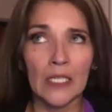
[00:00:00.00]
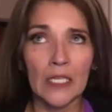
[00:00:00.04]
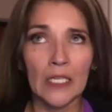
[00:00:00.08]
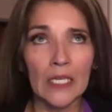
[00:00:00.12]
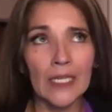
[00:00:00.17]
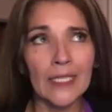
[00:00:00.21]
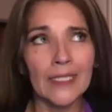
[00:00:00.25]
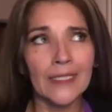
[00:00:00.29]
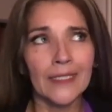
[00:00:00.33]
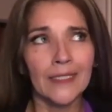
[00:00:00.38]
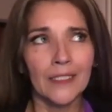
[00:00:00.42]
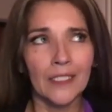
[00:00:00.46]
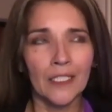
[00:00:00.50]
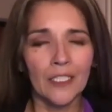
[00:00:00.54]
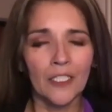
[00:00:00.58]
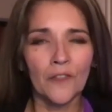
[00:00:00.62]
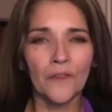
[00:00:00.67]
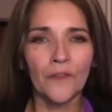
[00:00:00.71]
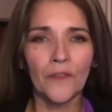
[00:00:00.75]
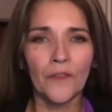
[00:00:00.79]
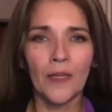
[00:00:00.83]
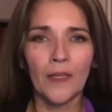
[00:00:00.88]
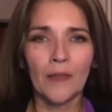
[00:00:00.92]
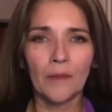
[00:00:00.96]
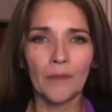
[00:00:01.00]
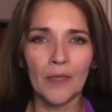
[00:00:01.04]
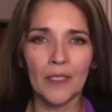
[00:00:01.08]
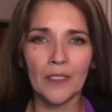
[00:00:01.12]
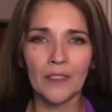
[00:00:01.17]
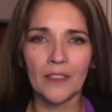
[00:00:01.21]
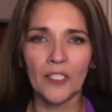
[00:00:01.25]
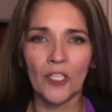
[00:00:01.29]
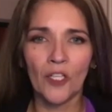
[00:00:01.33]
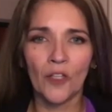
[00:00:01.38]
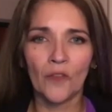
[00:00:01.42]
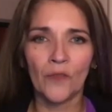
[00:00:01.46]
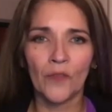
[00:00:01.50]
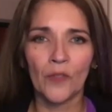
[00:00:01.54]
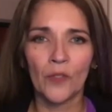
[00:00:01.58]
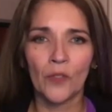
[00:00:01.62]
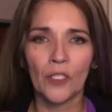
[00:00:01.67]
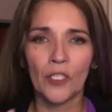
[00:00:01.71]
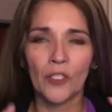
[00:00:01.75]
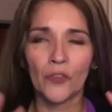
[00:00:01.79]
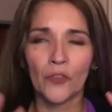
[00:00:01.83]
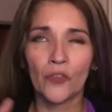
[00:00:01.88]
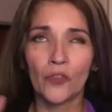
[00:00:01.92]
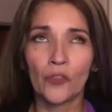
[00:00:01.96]
identify myself
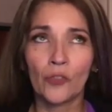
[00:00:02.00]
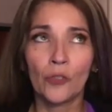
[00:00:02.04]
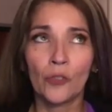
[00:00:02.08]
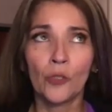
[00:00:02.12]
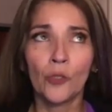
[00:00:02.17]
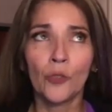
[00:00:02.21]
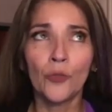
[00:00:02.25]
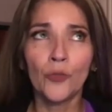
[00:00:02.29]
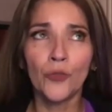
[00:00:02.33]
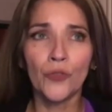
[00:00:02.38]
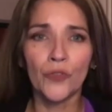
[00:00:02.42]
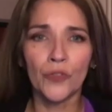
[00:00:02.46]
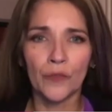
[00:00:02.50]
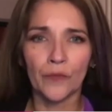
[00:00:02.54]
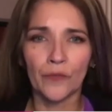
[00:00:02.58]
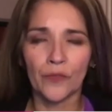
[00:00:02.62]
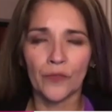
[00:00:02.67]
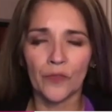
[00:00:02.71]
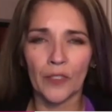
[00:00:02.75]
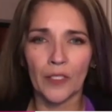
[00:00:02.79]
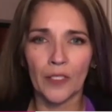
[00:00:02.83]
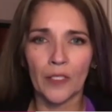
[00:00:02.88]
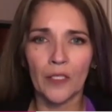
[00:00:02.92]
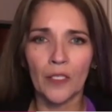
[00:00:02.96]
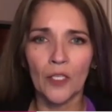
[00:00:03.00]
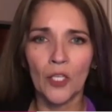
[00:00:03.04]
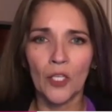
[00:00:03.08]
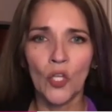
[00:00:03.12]
exclusively